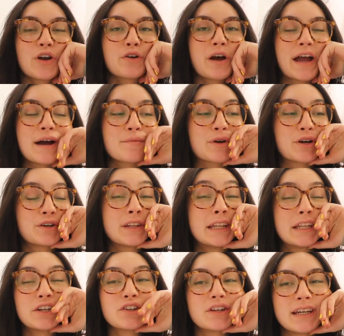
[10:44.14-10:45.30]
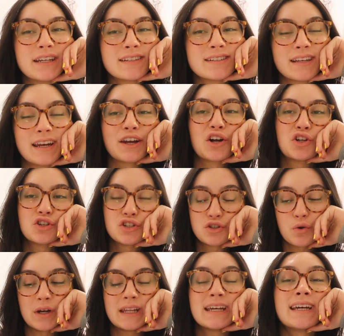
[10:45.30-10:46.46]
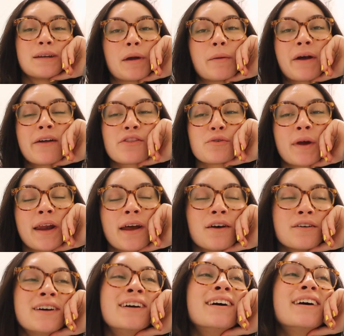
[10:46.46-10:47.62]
Okay, I'm currently literally sitting on the toilet in my bathroom right now.